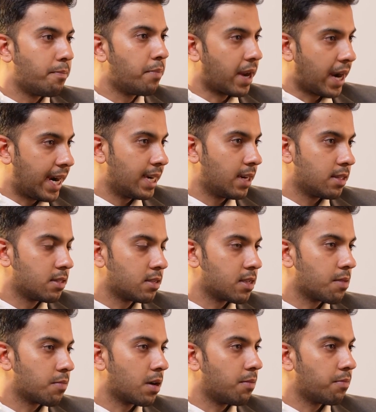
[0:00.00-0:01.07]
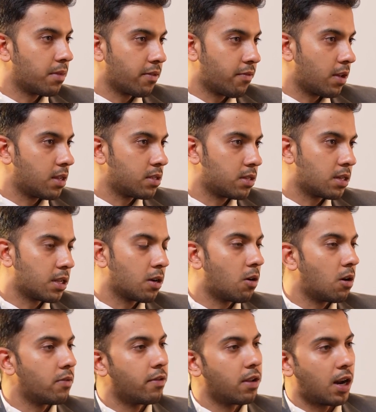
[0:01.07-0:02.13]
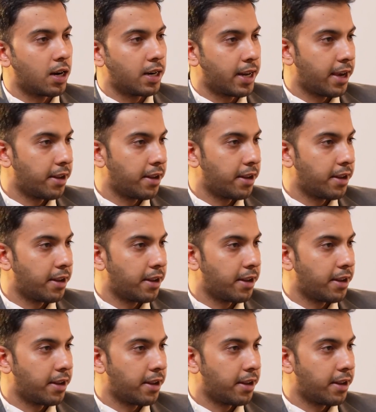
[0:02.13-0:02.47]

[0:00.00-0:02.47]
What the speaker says: brand in the same company, Felicity, called Velante